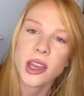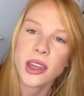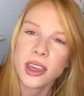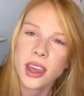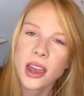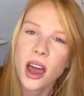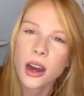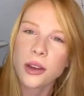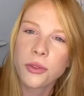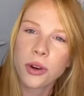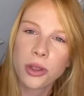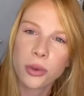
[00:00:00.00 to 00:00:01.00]
I think I got it
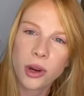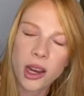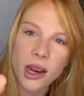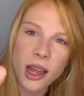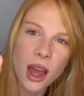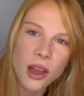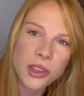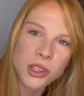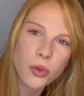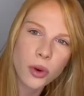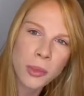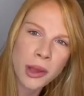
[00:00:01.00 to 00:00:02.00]
for $3 and I got this
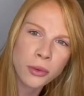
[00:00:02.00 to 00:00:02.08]
for my